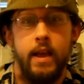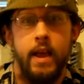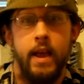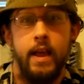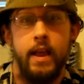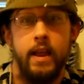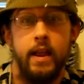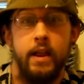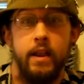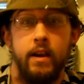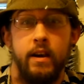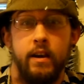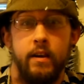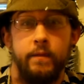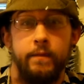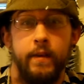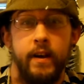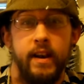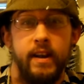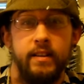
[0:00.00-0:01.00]
Hey y'all
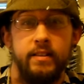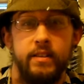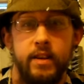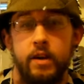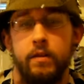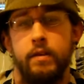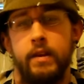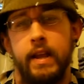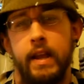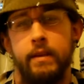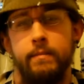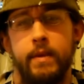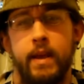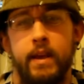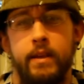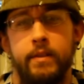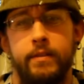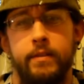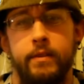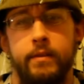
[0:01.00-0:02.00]
friends, Hurricane
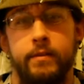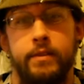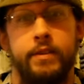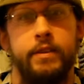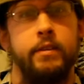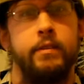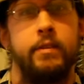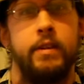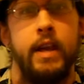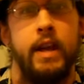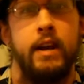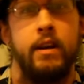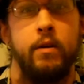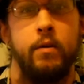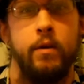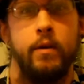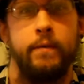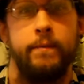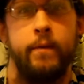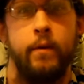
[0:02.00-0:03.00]
Matthew, still
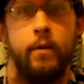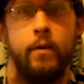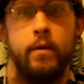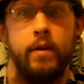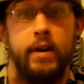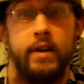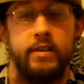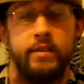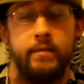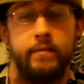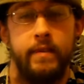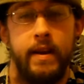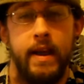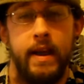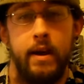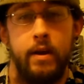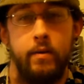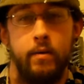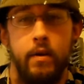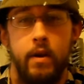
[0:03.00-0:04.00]
Category 4 as of
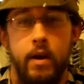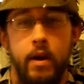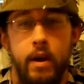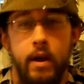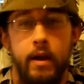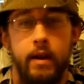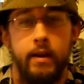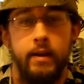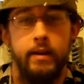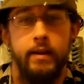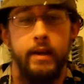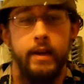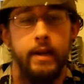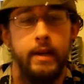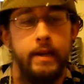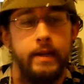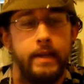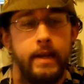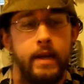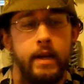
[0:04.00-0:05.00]
now, and
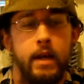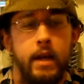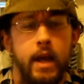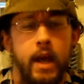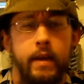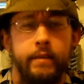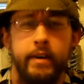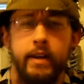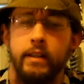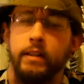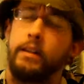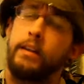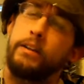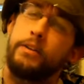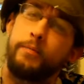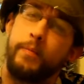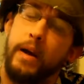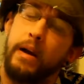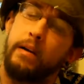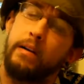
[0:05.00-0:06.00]
yeah, evidently it's
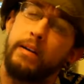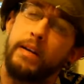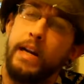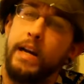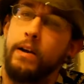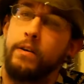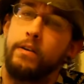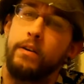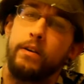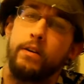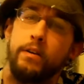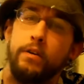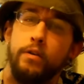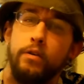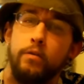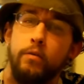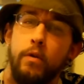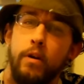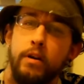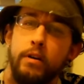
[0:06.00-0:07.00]
bearing down on
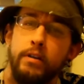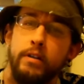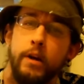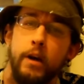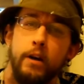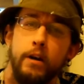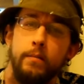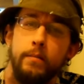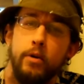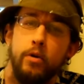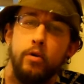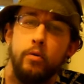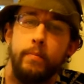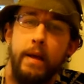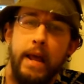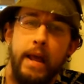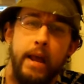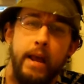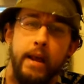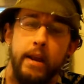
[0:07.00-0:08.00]
Guantanamo
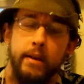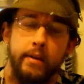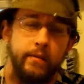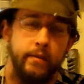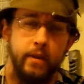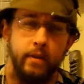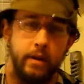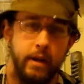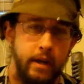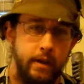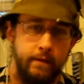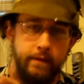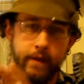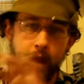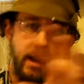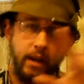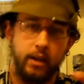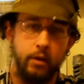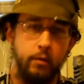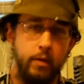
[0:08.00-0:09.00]
Bay, and they're
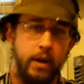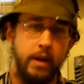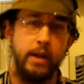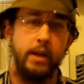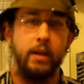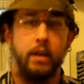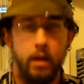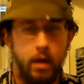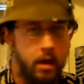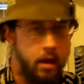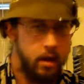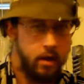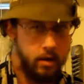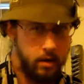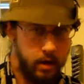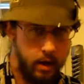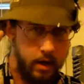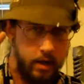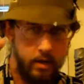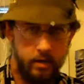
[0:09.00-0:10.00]
evacuating
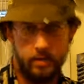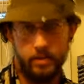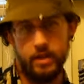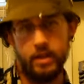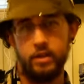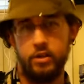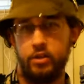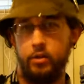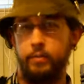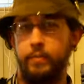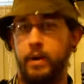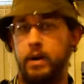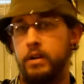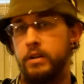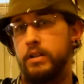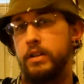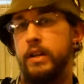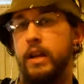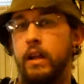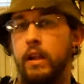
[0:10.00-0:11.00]
non-essential
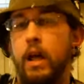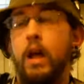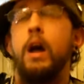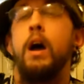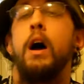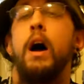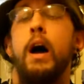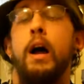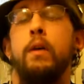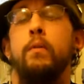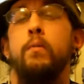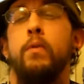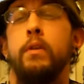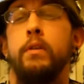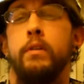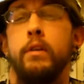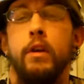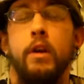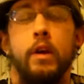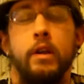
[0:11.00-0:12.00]
personnel. I
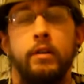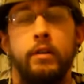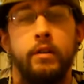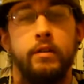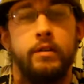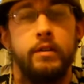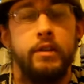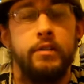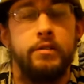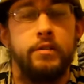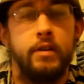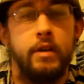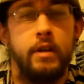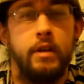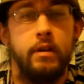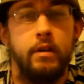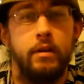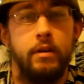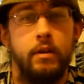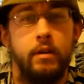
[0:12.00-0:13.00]
wonder, does this
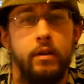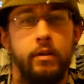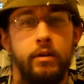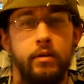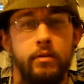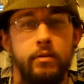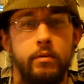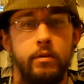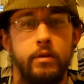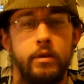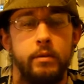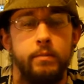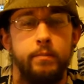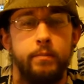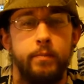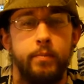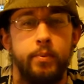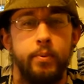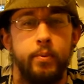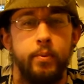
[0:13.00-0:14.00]
include the
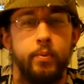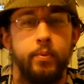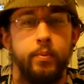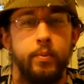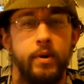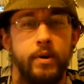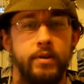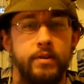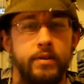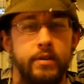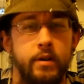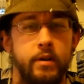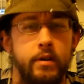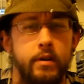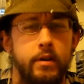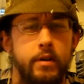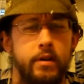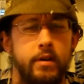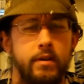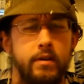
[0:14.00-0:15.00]

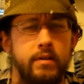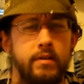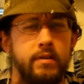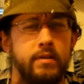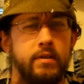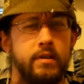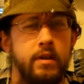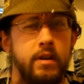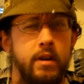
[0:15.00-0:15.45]
prisoners?